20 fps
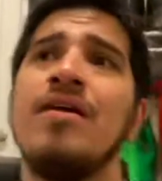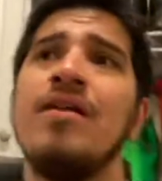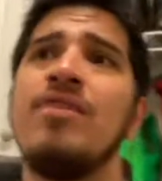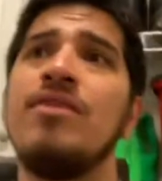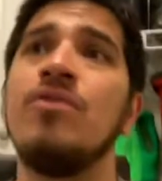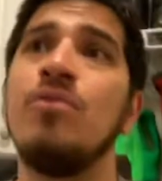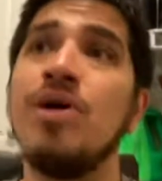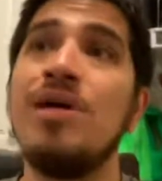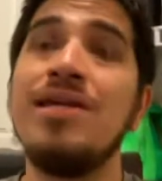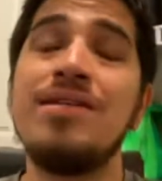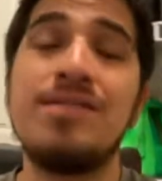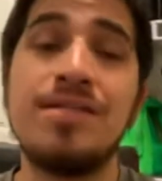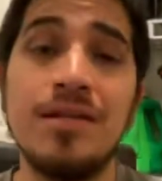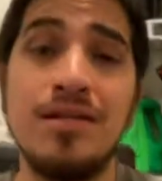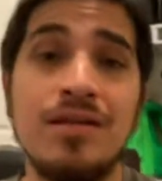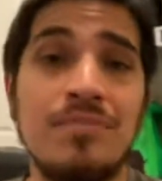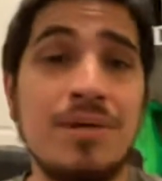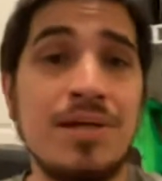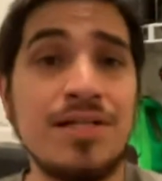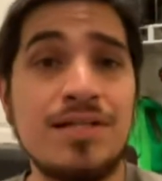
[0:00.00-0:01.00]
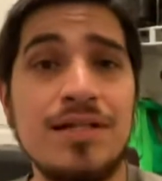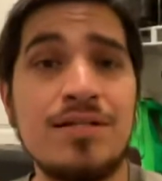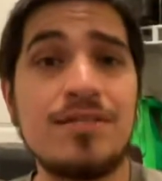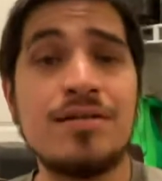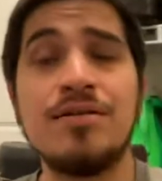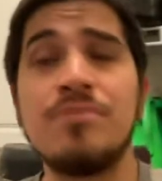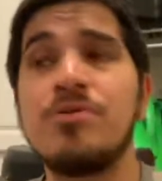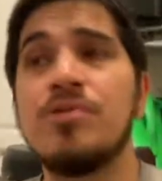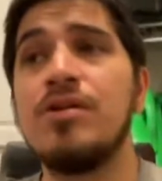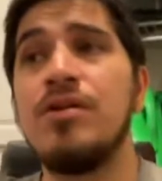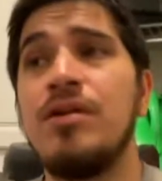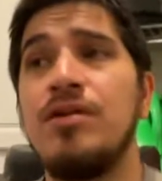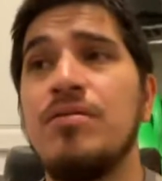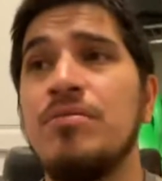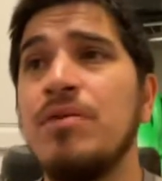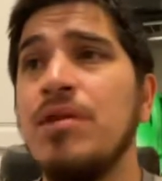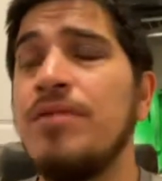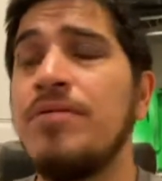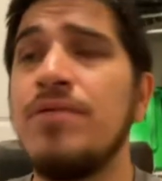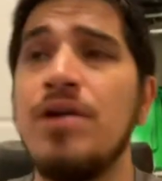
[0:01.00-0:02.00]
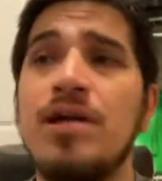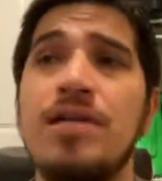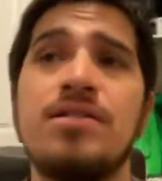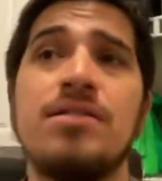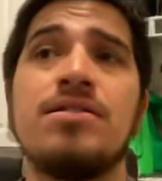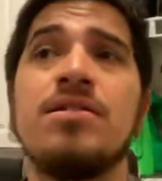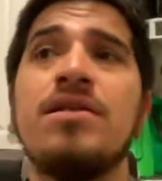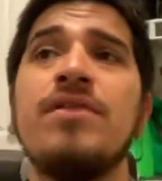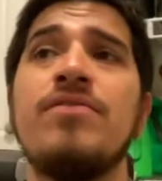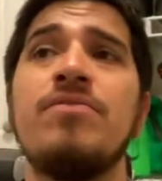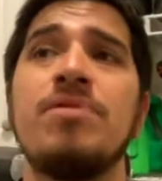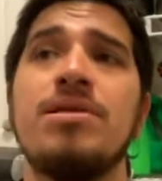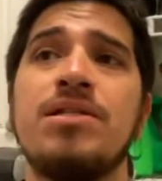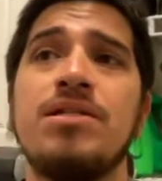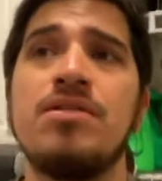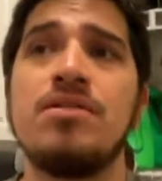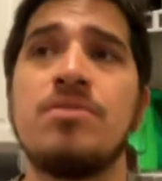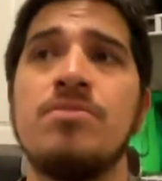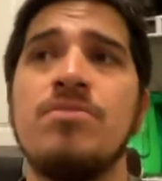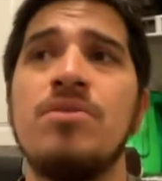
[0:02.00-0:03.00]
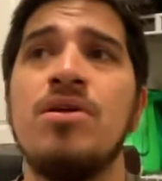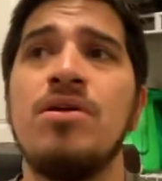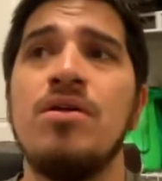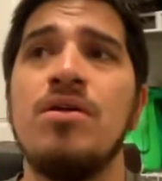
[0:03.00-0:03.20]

the weed still in my system or, or whatever has it's leaving my system